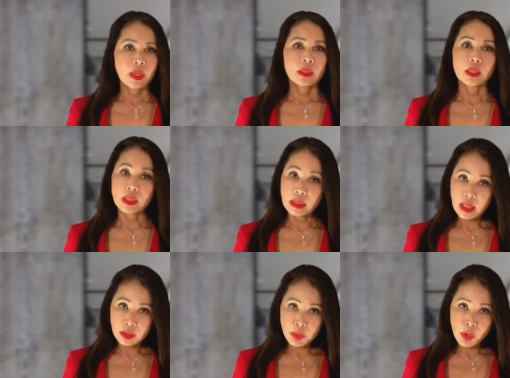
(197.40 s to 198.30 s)
The
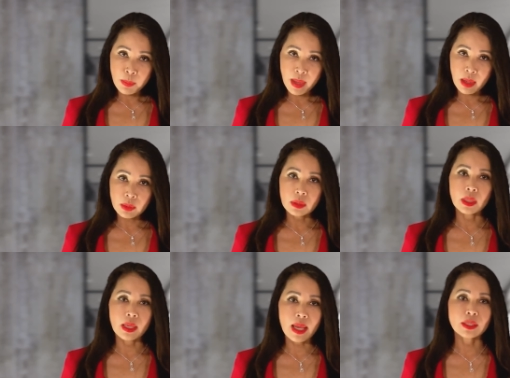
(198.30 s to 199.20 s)
deductible amount the
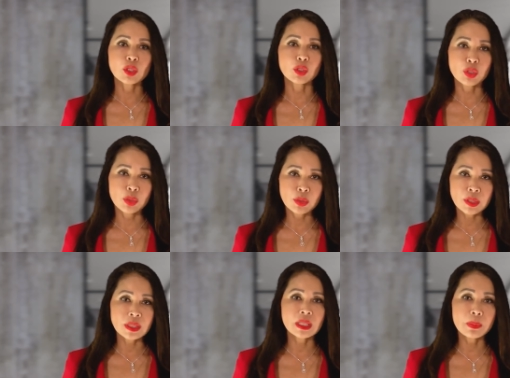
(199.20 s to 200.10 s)
client should choose
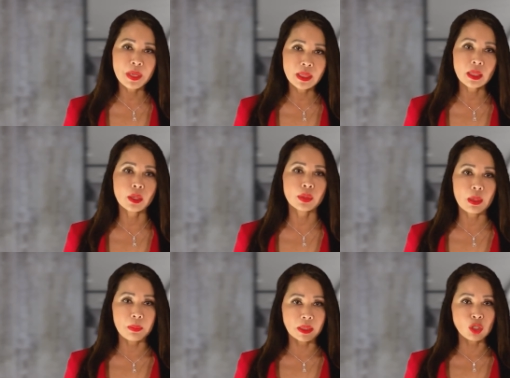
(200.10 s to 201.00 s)
is dependent on their
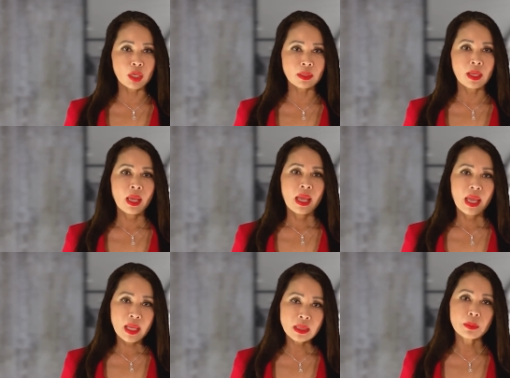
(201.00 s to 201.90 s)
budget
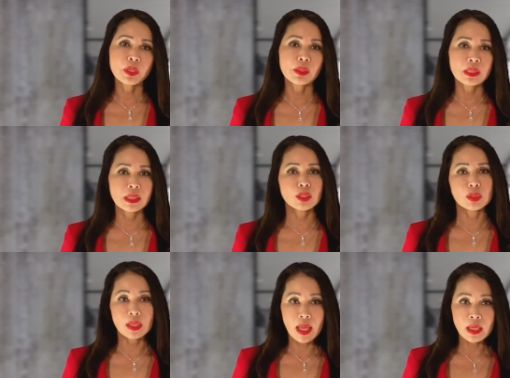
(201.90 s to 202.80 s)
and the ability to
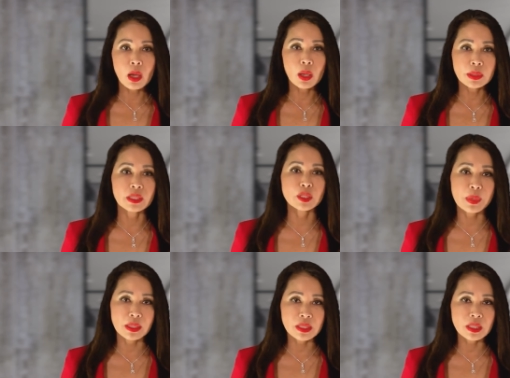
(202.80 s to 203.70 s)
take on the
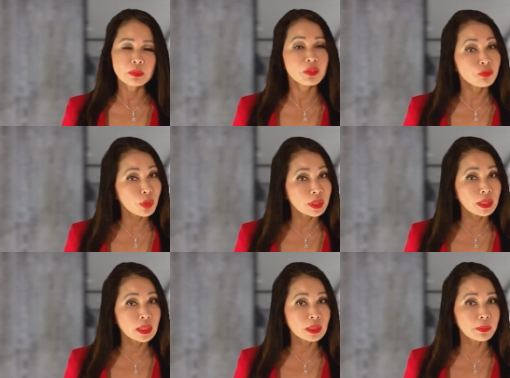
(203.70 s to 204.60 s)
expenses before
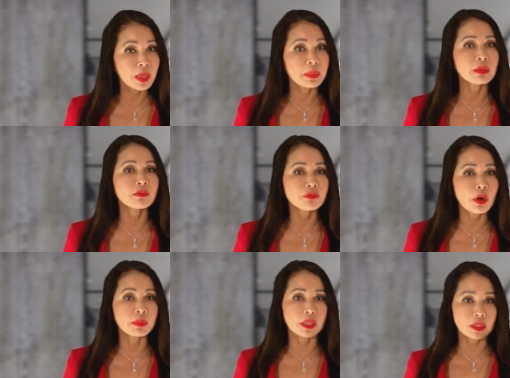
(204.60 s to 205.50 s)
needing the payment
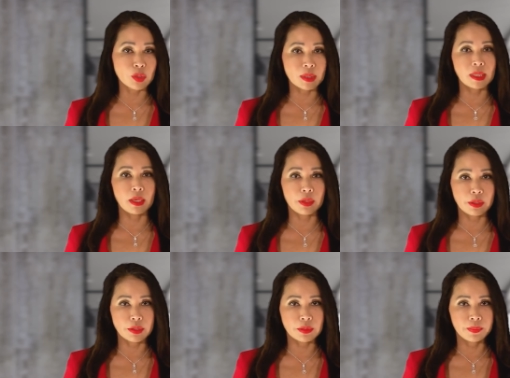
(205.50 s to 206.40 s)
from the insurance
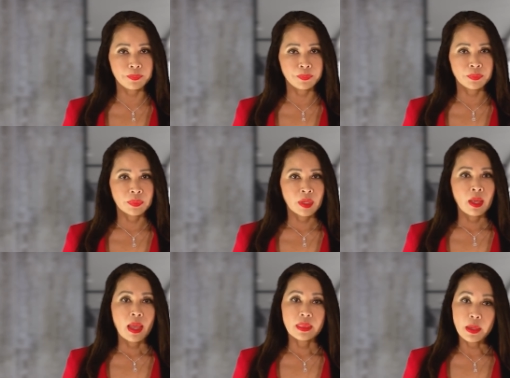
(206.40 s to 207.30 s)
carriers.
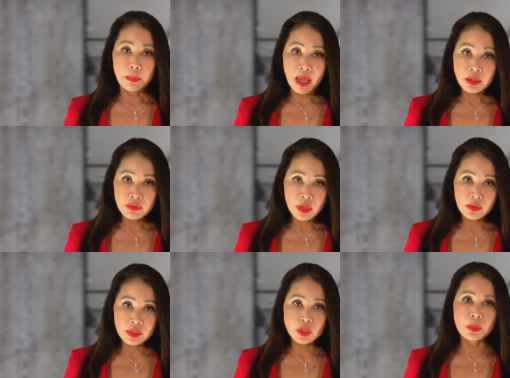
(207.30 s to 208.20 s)
The amount of
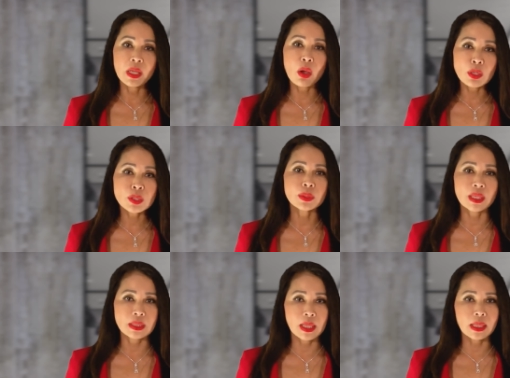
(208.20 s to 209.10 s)
coverage may also
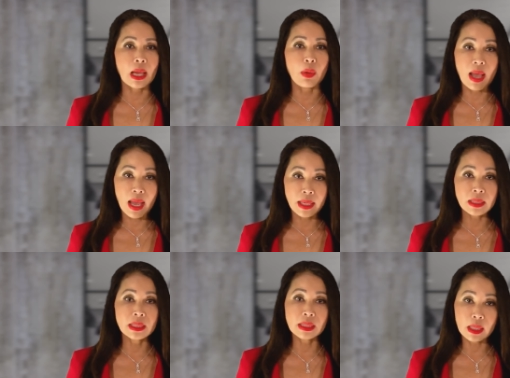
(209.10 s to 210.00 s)
dictate how high the
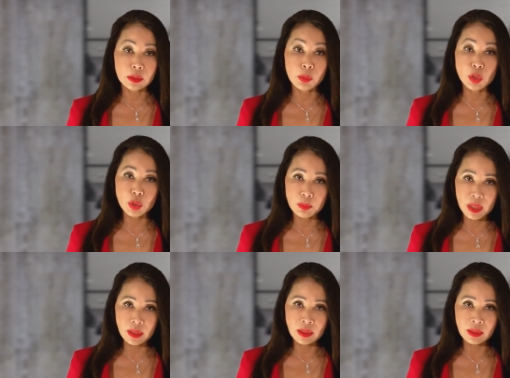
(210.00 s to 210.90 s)
deductible should be.